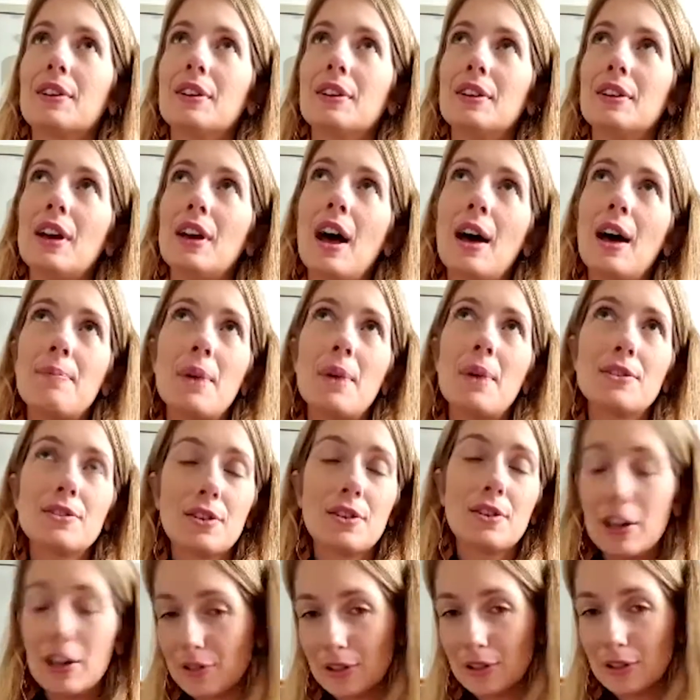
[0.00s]

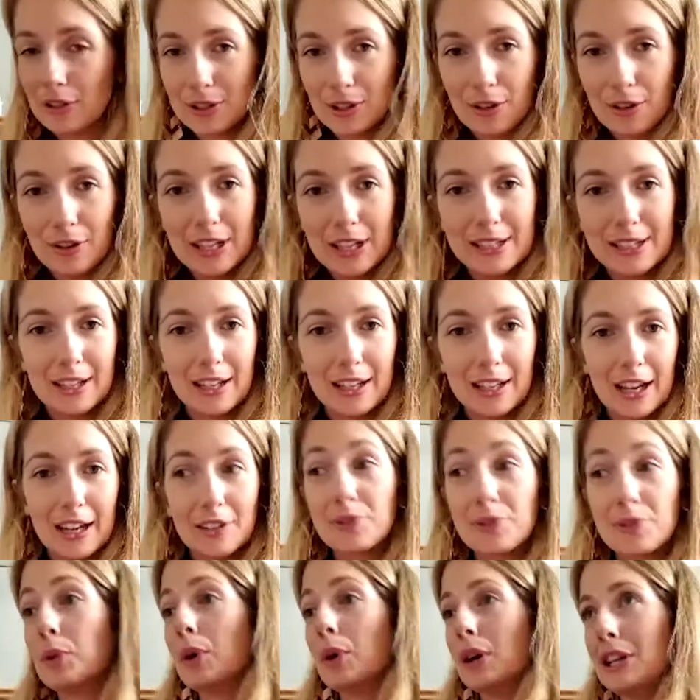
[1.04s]
undergraduate degrees in like
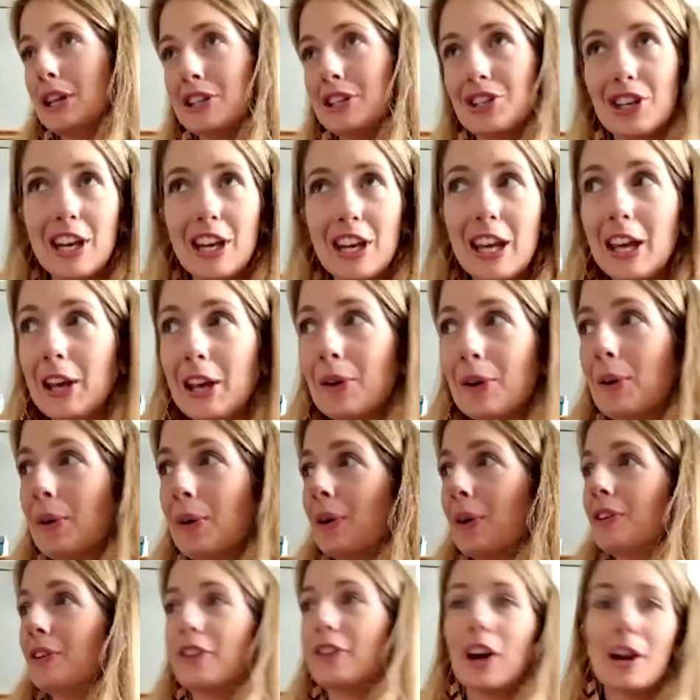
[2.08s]
zoology
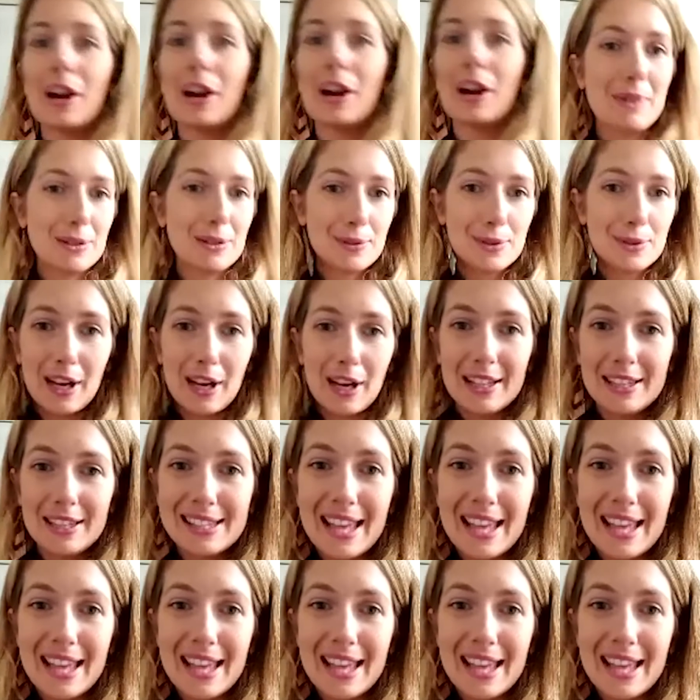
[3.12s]
or environmental science,